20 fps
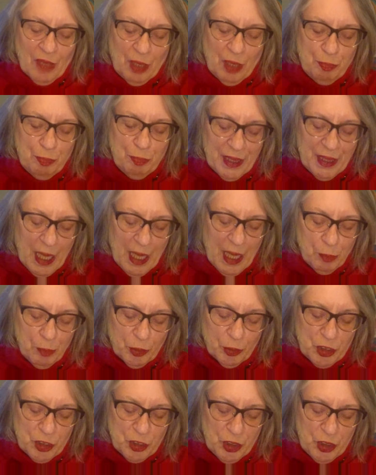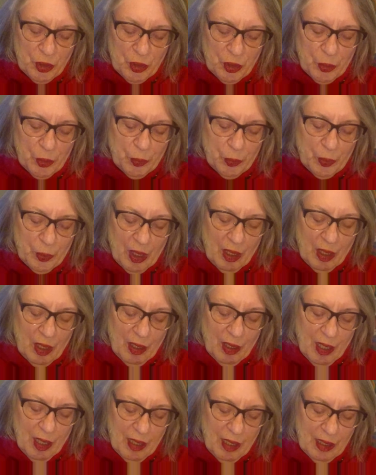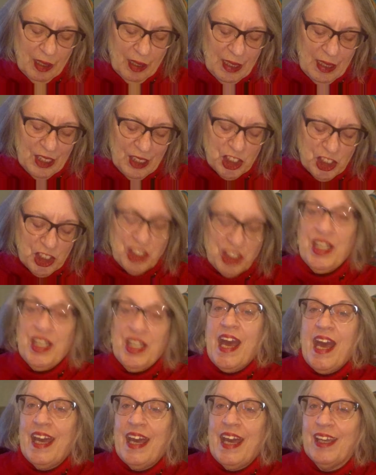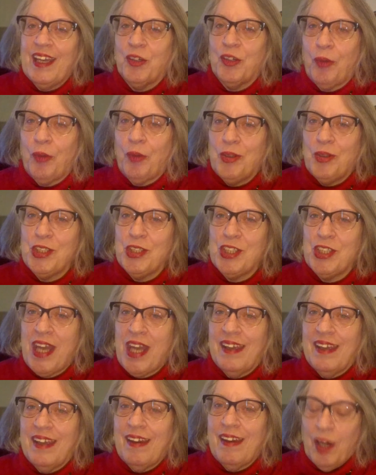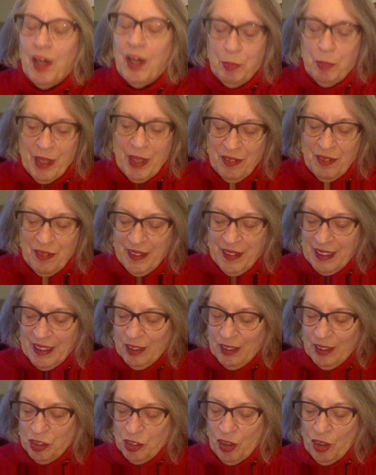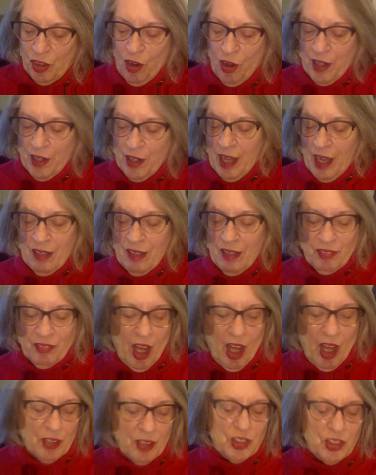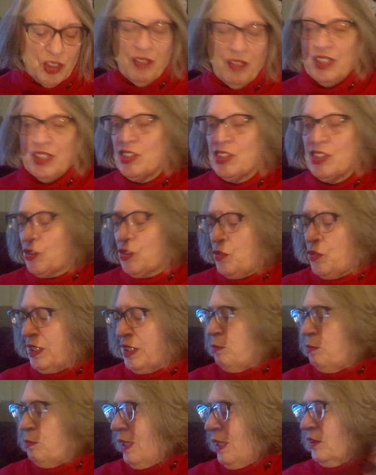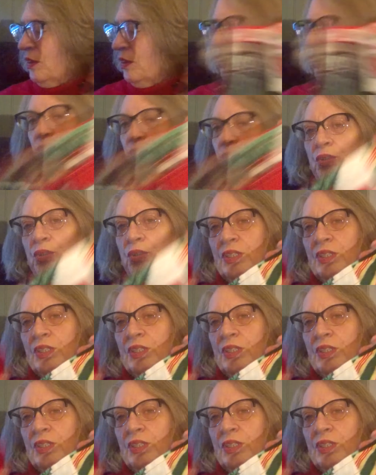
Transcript: be able to each day crochet up the yarn I have gotten. So this is going in my little